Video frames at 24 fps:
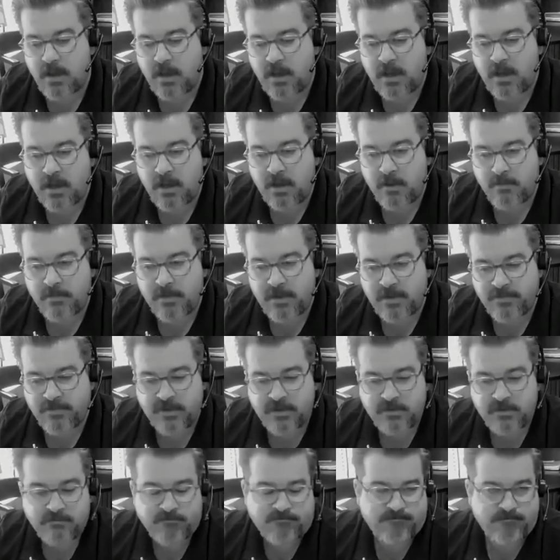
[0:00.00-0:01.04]
And
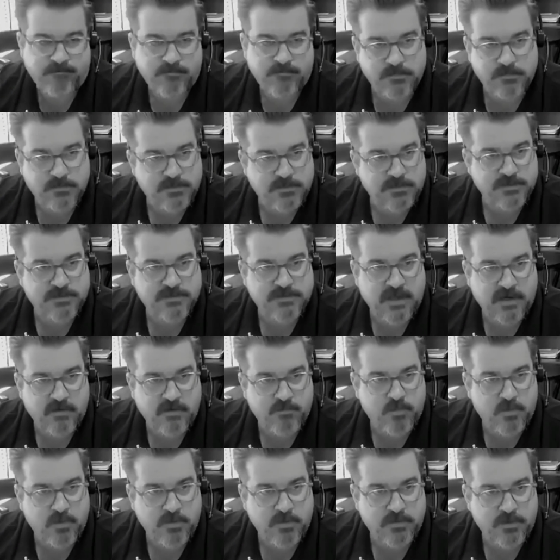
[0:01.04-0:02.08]
then just kind
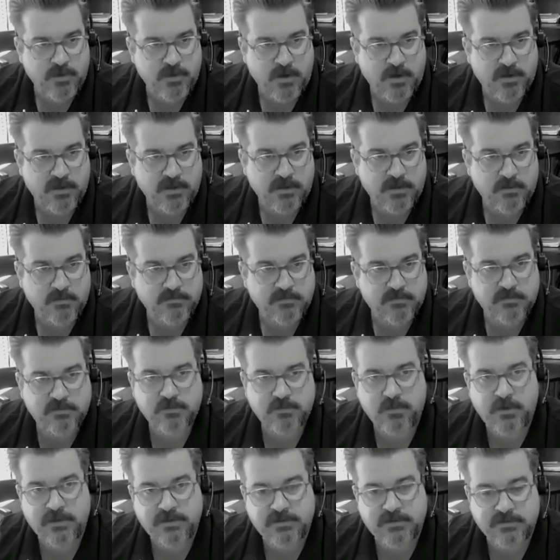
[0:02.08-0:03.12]
of bird dogging
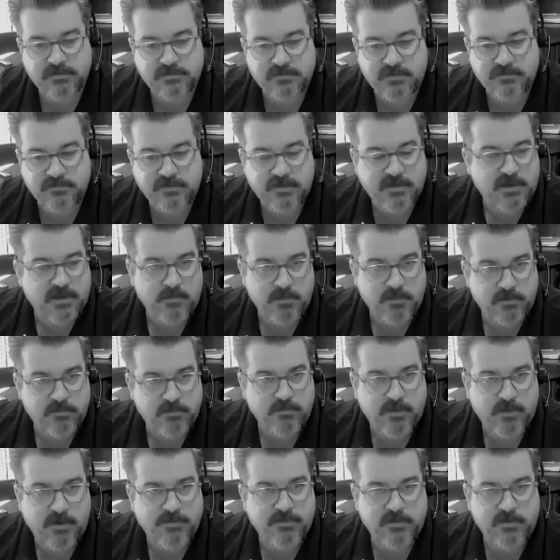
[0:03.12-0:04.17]
situations as they come in
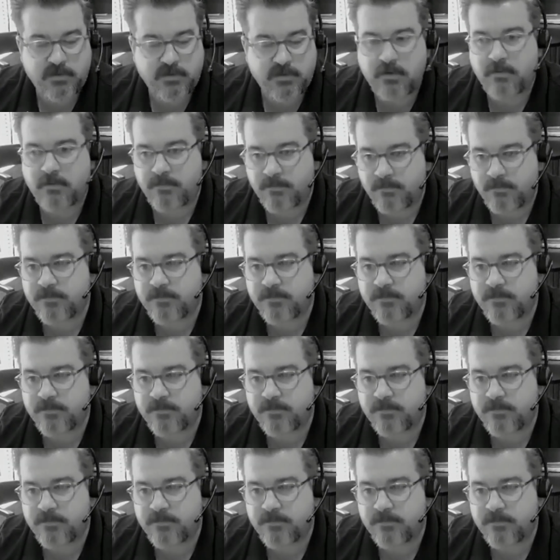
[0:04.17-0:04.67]
throughout the year.